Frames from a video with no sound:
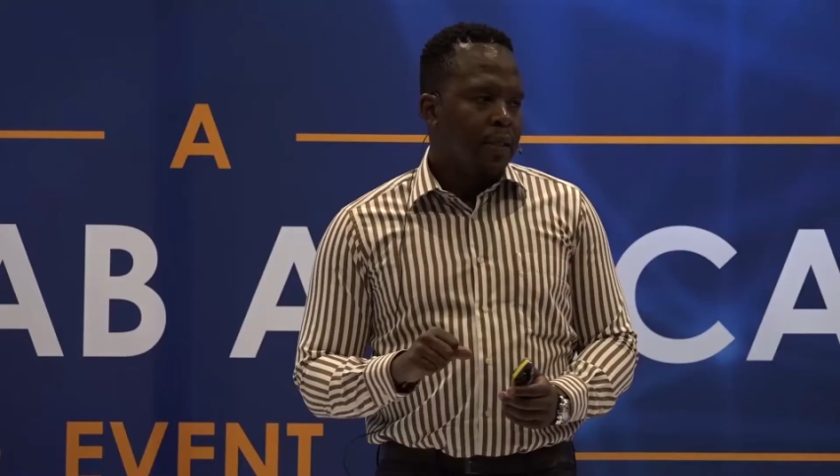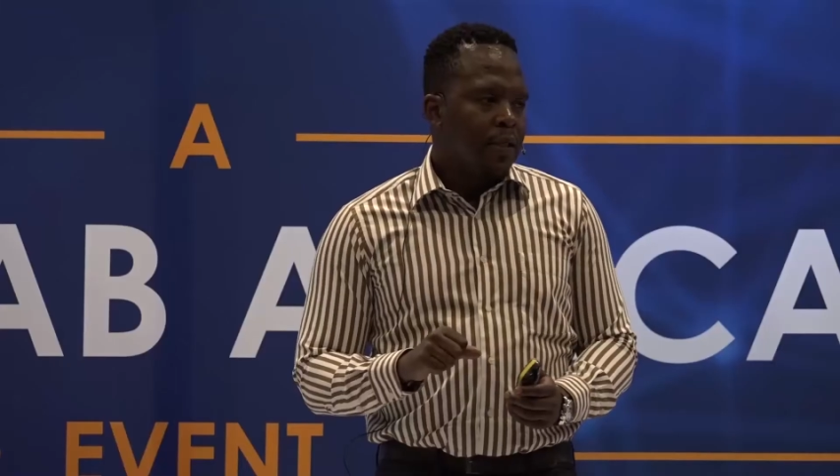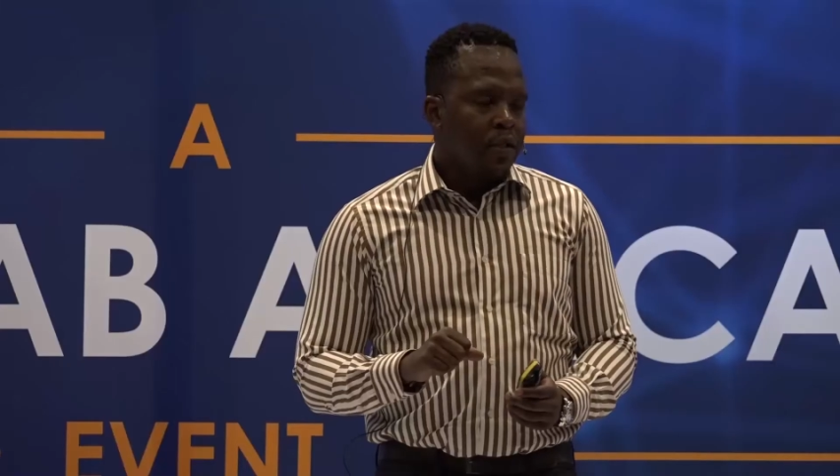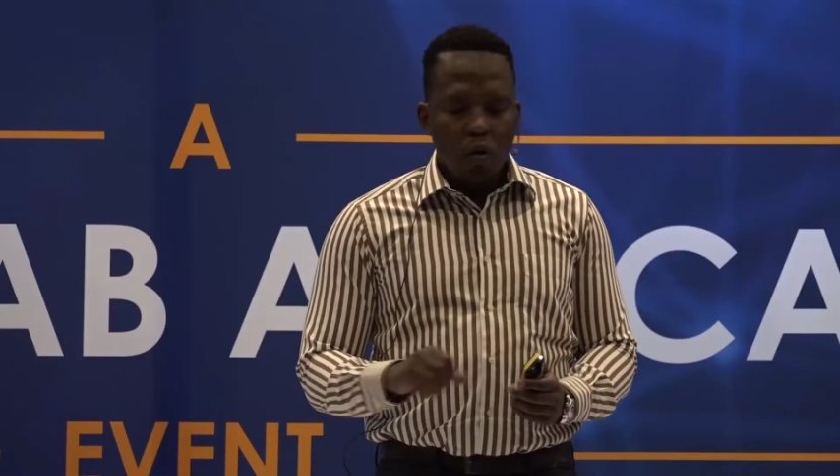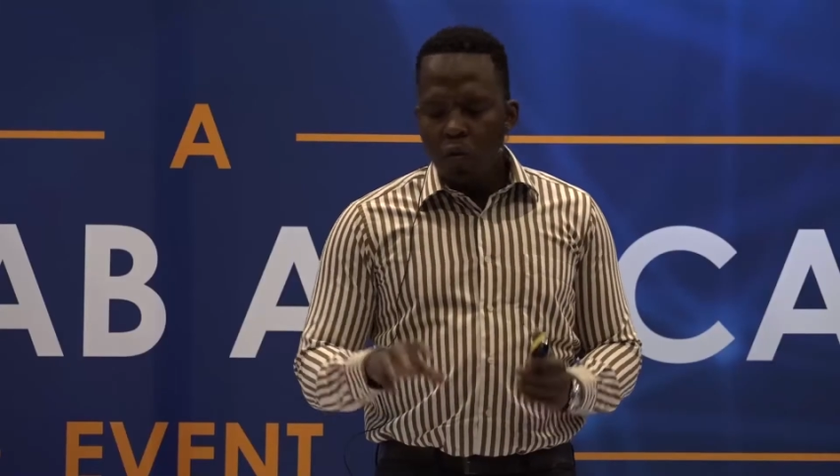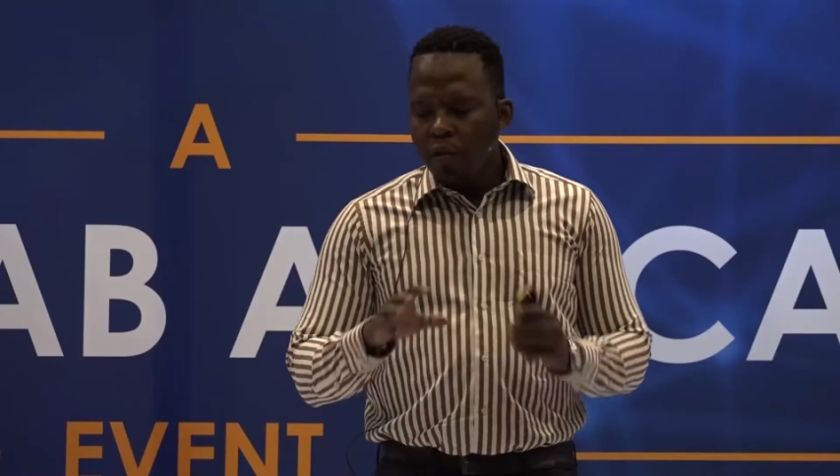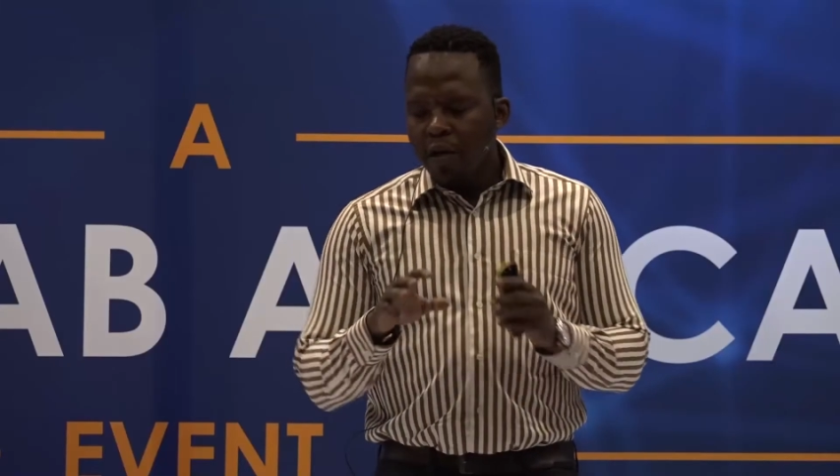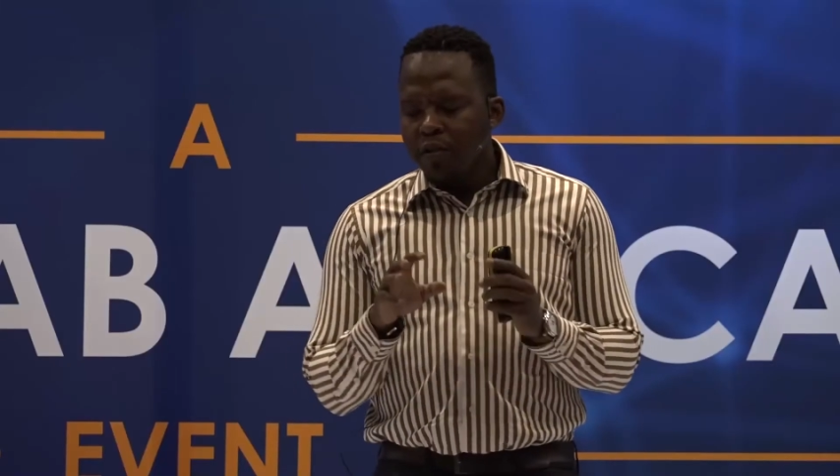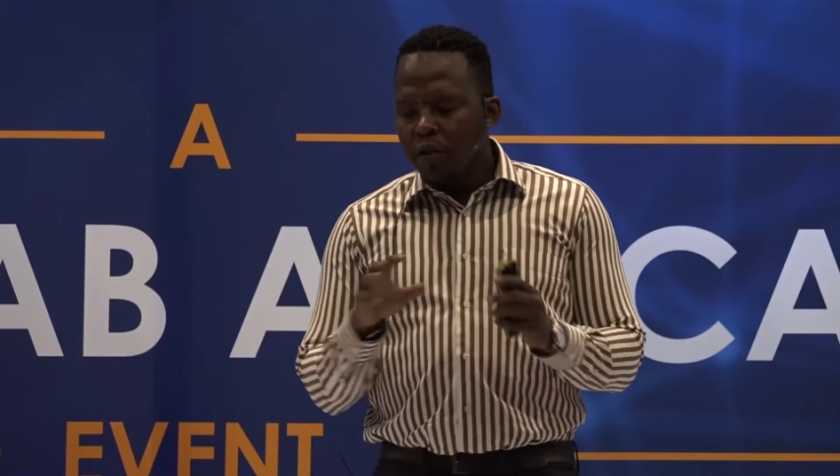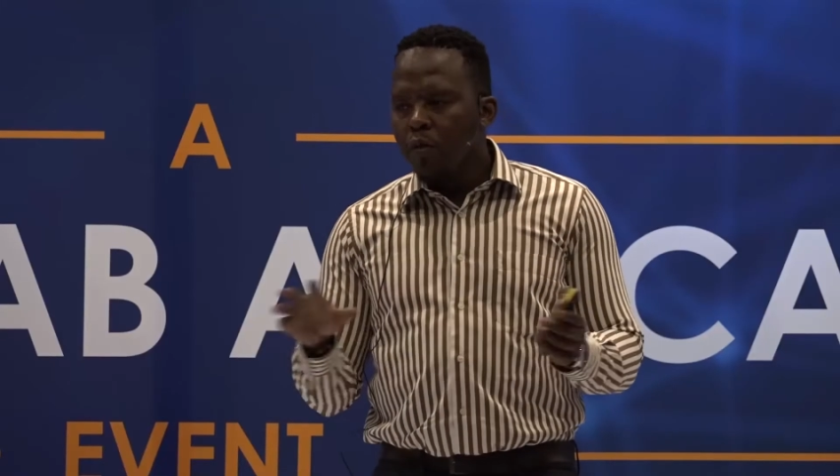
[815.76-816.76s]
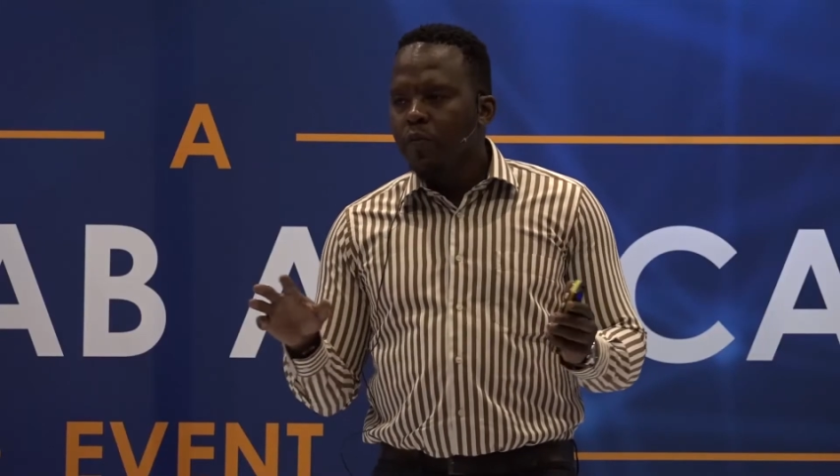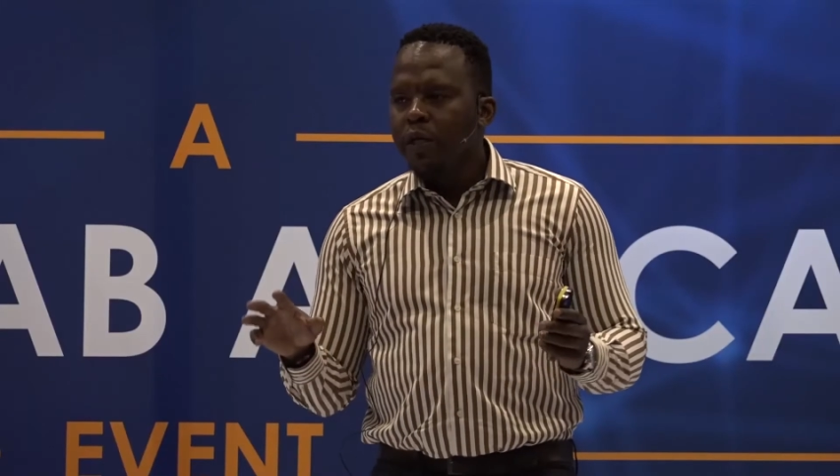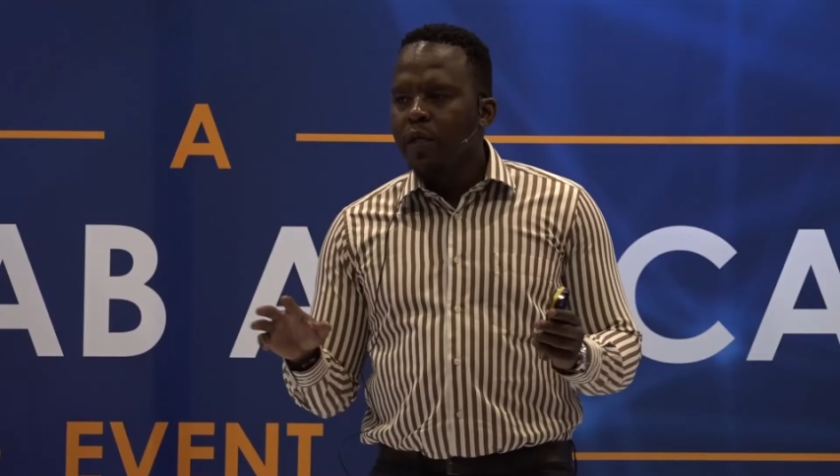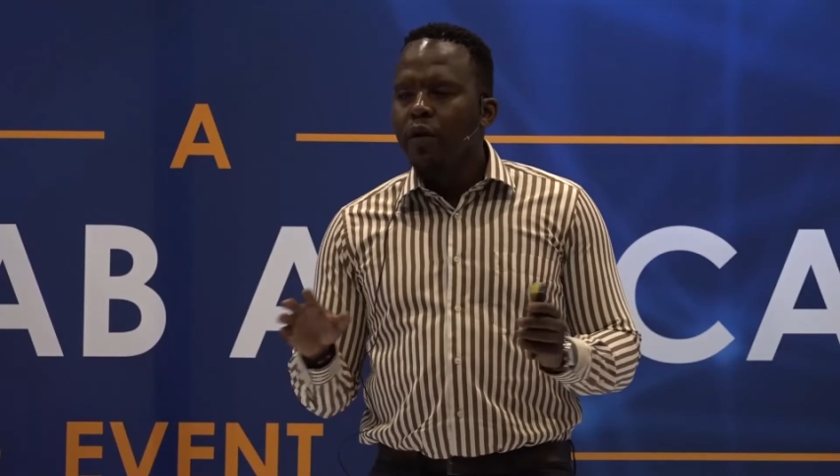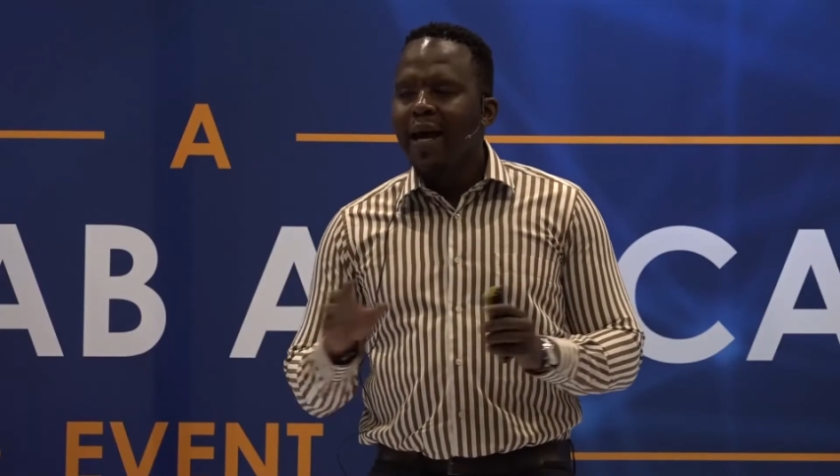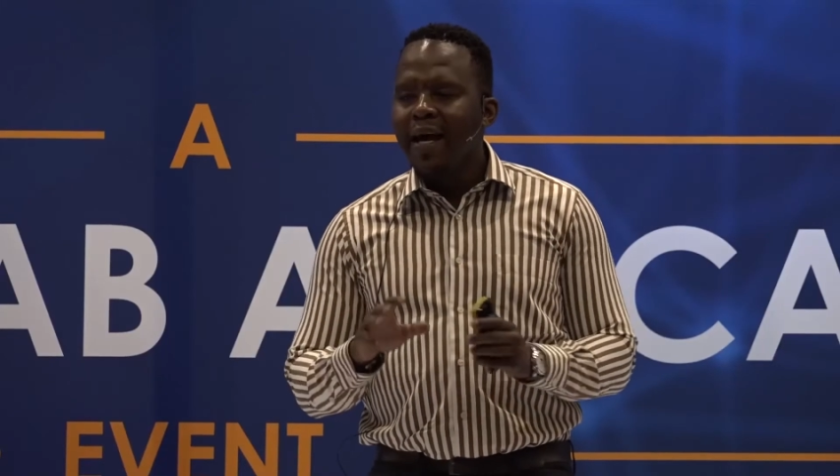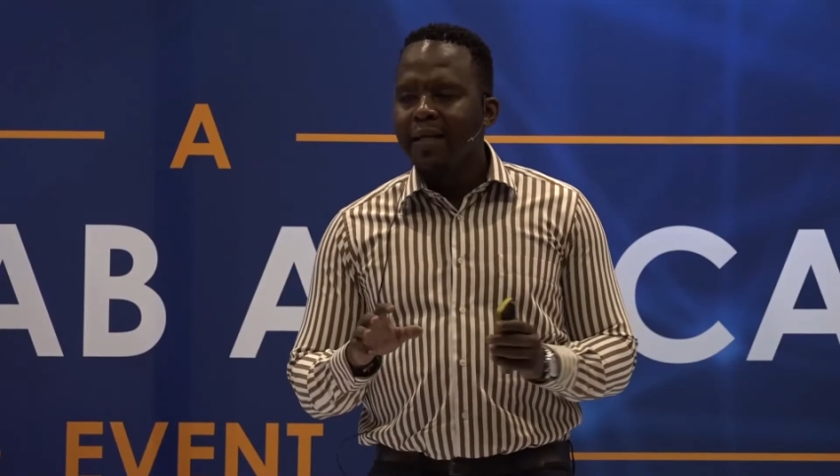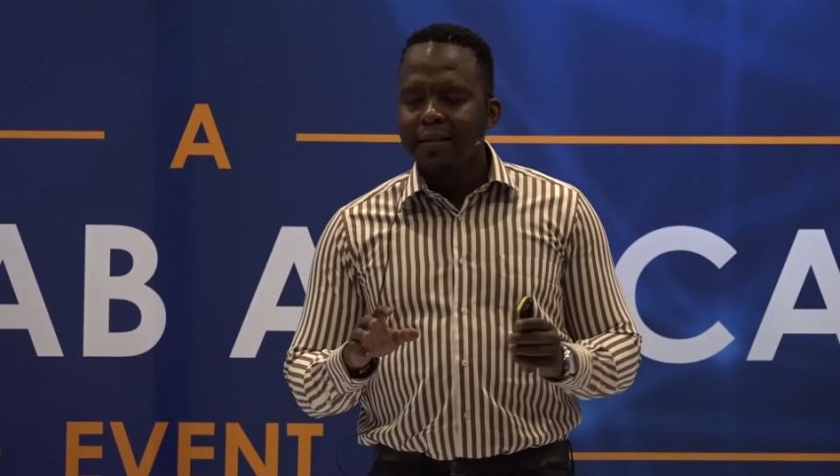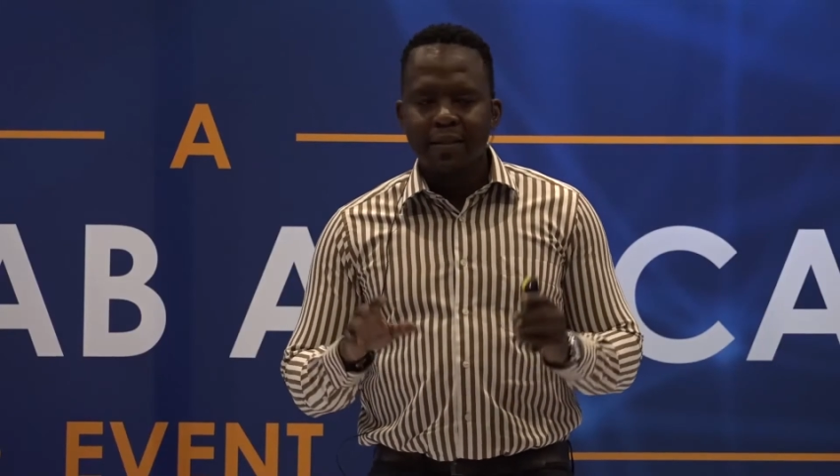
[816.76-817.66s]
So there's nobody who has